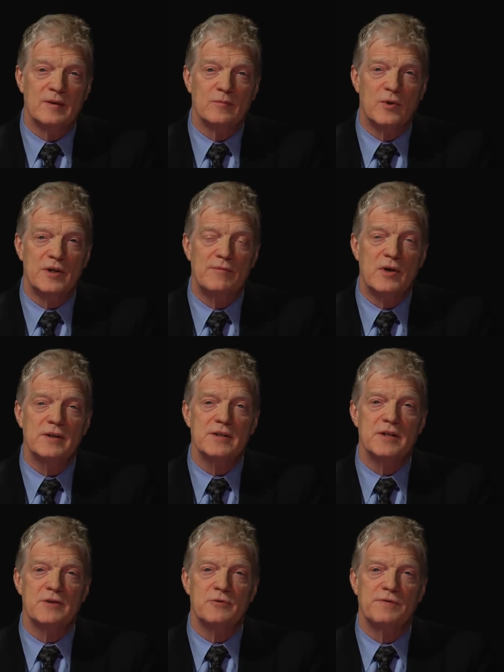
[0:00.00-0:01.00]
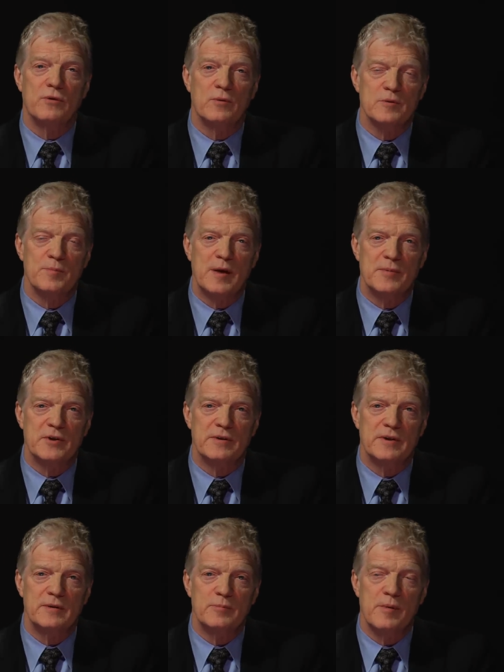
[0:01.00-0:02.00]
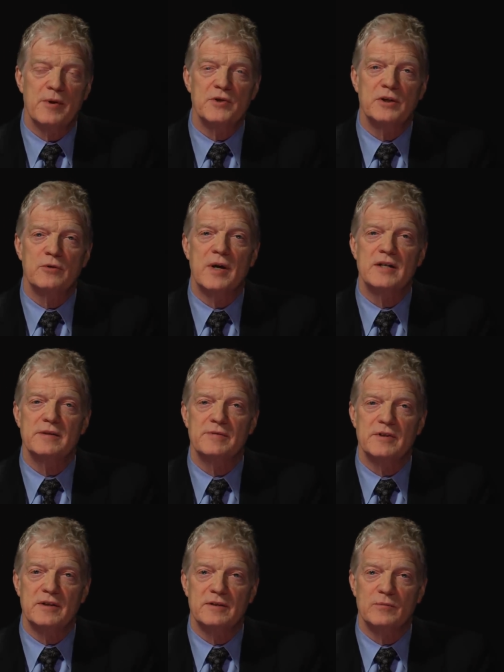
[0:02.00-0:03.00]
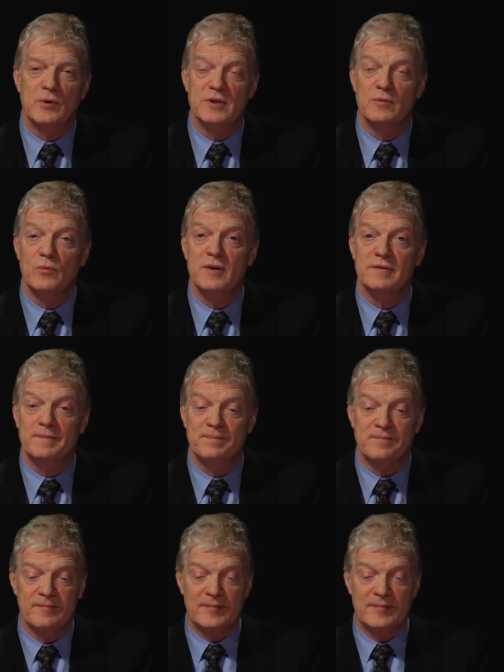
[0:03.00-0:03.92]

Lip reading: whatever else these reforms might be doing, promoting creativity wasn't one of them.